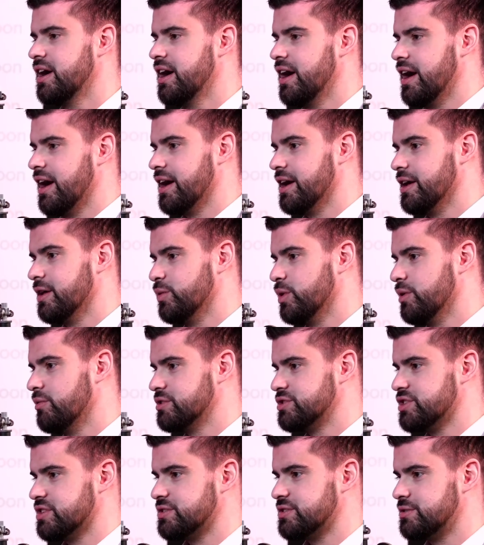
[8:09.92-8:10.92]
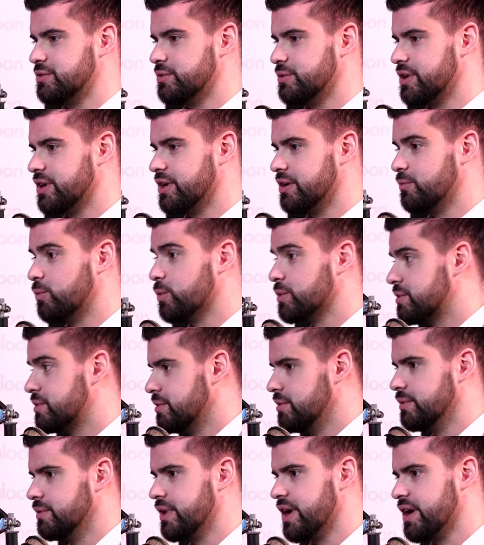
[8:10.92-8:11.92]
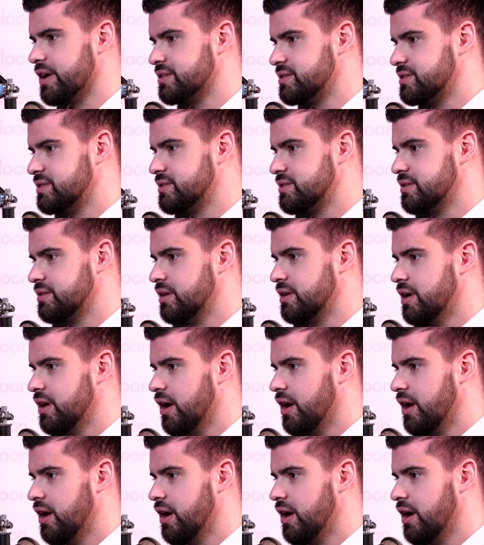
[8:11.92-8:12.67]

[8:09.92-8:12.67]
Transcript: and we were just talking what to do next.